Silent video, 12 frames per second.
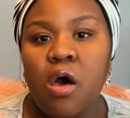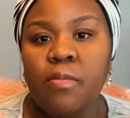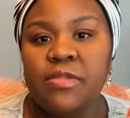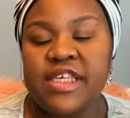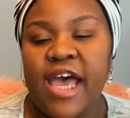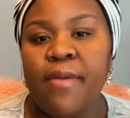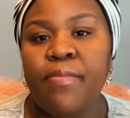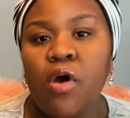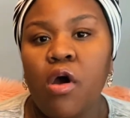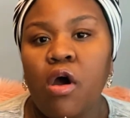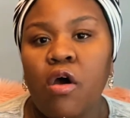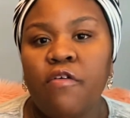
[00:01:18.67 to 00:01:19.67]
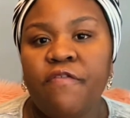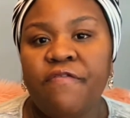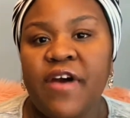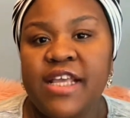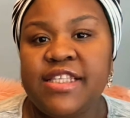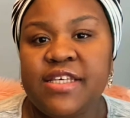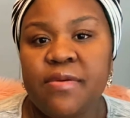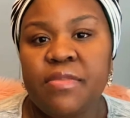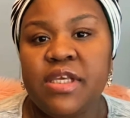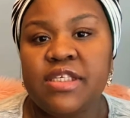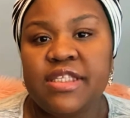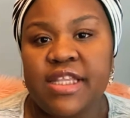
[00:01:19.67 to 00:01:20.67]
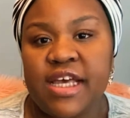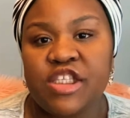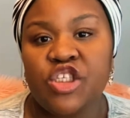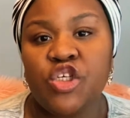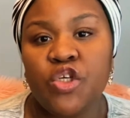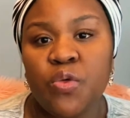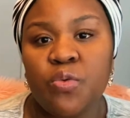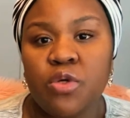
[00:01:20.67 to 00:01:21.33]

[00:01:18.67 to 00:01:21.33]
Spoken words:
type of vitamins that you will